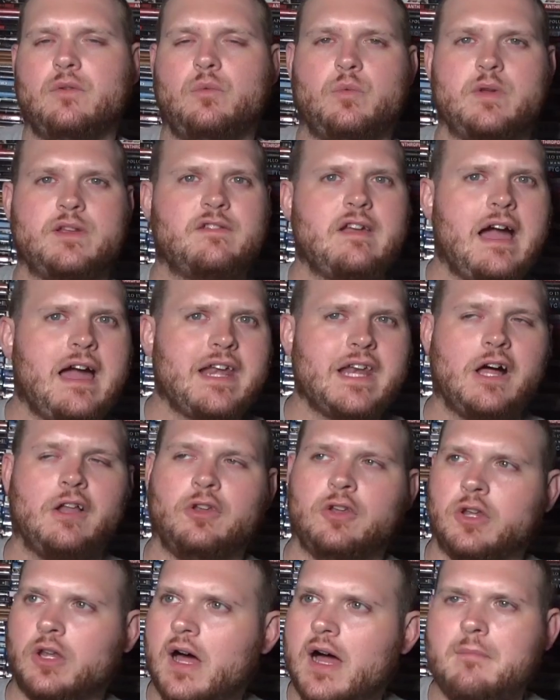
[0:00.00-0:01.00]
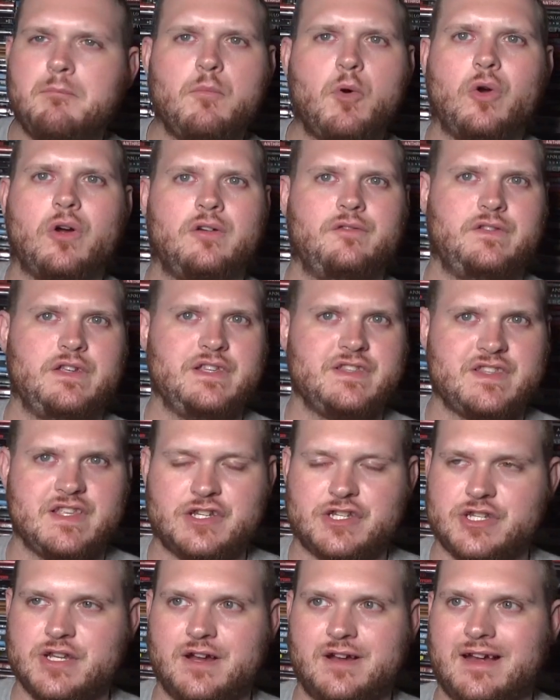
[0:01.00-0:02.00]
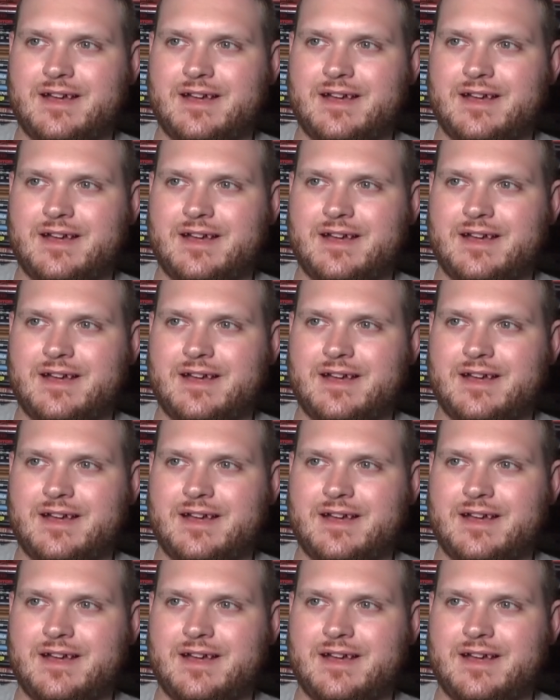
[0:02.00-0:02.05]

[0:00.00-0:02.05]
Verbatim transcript: We've gotten a lot more of these this year.